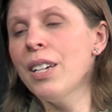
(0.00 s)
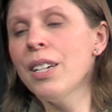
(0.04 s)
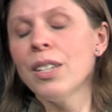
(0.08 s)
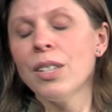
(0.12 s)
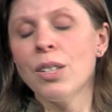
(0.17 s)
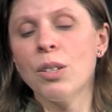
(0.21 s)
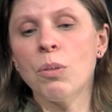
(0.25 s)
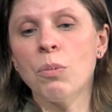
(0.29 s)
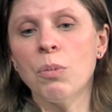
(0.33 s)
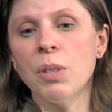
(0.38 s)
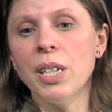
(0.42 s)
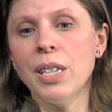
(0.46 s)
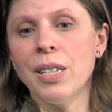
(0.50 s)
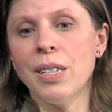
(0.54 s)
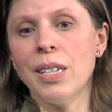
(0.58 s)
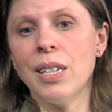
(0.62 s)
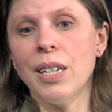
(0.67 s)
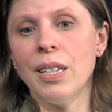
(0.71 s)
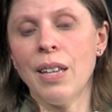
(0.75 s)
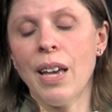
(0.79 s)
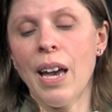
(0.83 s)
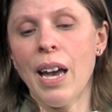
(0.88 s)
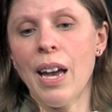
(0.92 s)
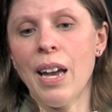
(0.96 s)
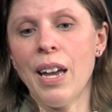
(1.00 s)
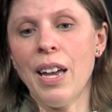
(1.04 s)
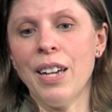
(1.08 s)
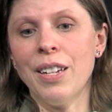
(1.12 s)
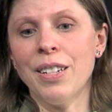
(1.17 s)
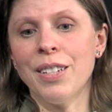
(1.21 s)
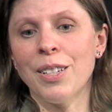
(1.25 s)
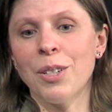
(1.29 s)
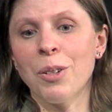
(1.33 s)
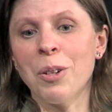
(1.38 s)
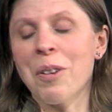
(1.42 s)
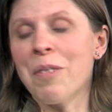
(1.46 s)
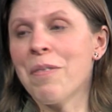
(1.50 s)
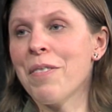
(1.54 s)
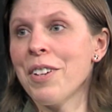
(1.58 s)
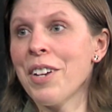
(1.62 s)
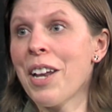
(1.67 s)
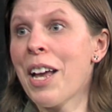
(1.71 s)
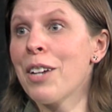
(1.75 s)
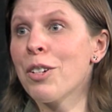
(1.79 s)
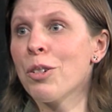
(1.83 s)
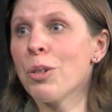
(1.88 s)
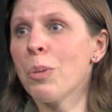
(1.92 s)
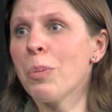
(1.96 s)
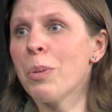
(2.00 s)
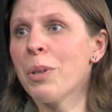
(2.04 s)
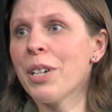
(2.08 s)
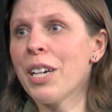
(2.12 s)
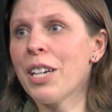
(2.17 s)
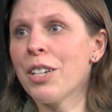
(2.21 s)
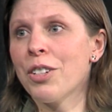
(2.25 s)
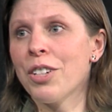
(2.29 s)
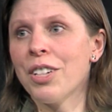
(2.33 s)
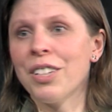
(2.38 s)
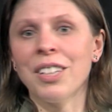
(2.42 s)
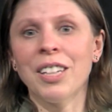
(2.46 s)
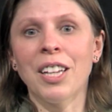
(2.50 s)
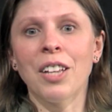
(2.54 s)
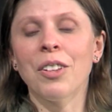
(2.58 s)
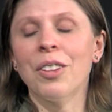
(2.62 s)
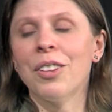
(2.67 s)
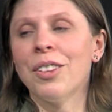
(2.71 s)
So we see that as sort of a natural progression